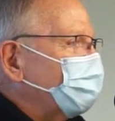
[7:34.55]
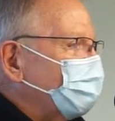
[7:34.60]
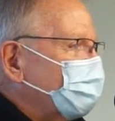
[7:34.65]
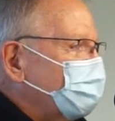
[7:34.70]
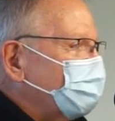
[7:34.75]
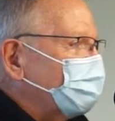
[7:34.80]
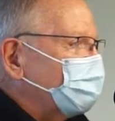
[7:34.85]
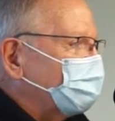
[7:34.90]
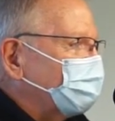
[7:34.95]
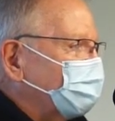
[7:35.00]

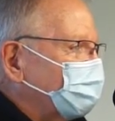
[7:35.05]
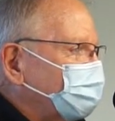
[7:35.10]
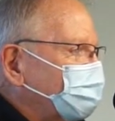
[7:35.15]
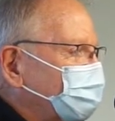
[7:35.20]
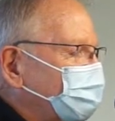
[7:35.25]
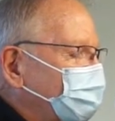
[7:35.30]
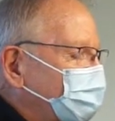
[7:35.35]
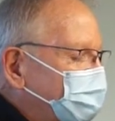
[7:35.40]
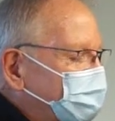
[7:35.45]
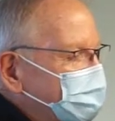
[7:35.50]
frequently,
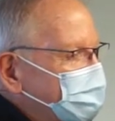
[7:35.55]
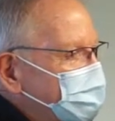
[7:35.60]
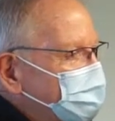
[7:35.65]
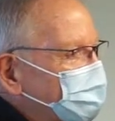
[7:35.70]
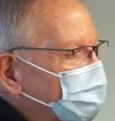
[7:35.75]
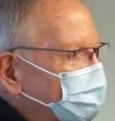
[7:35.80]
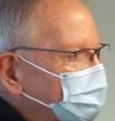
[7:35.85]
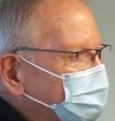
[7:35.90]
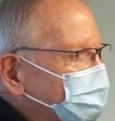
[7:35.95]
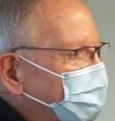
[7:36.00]
so you got to
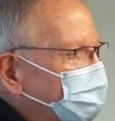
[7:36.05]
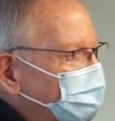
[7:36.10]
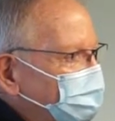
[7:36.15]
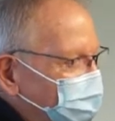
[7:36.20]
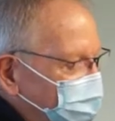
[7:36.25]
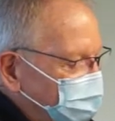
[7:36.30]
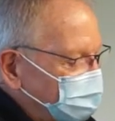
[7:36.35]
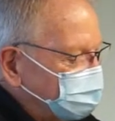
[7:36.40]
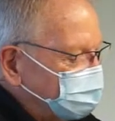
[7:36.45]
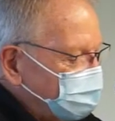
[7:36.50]
keep on top
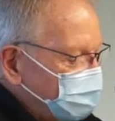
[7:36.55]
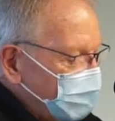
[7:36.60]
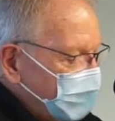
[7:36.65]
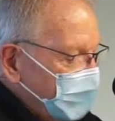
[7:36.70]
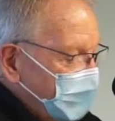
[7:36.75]
of them.